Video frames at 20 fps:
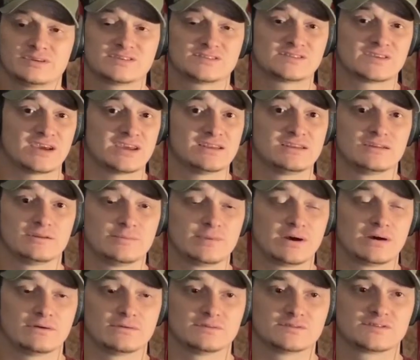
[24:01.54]
excited
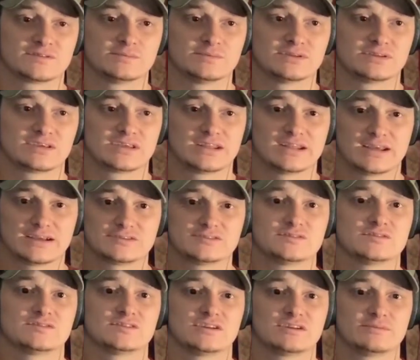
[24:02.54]
about some of the
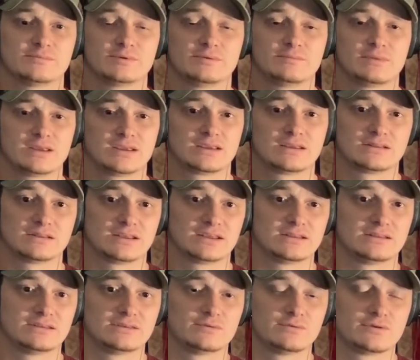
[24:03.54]
connections that I've been making
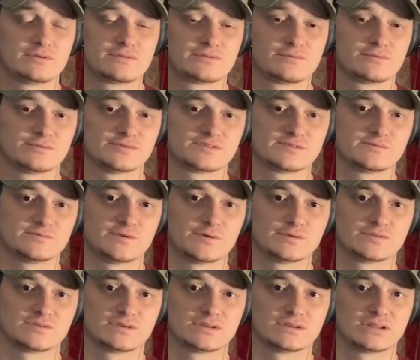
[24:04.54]
lately with with some
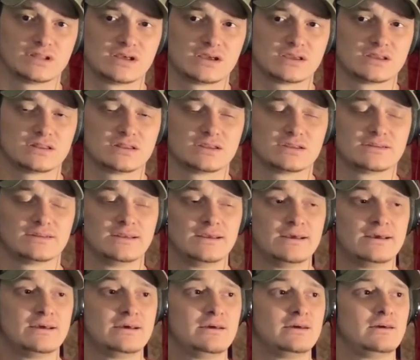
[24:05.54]
folks online that
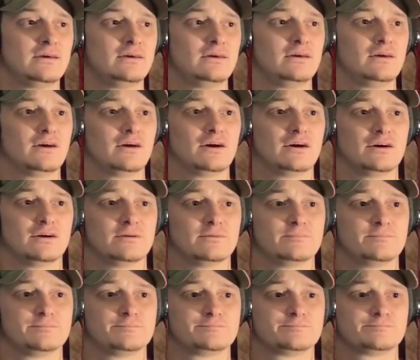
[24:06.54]

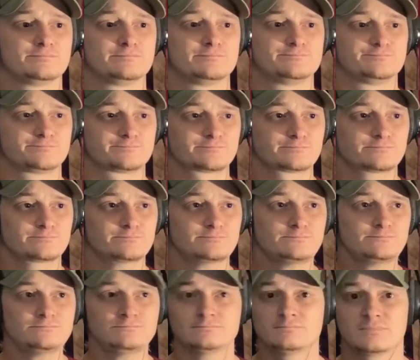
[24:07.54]
um,
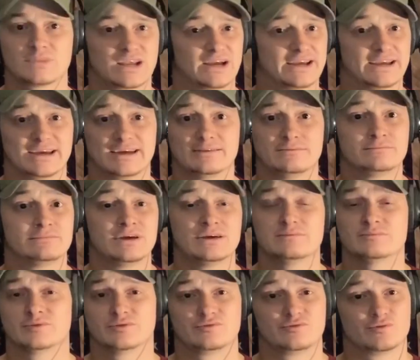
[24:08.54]
I hadn't
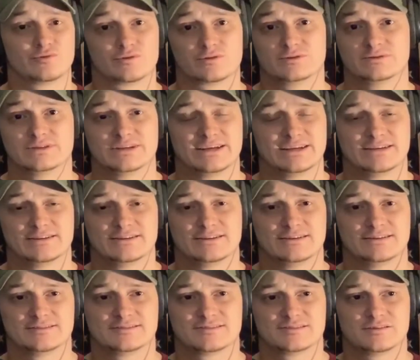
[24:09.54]
met before, and
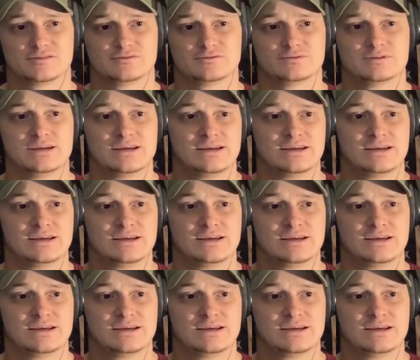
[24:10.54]
and so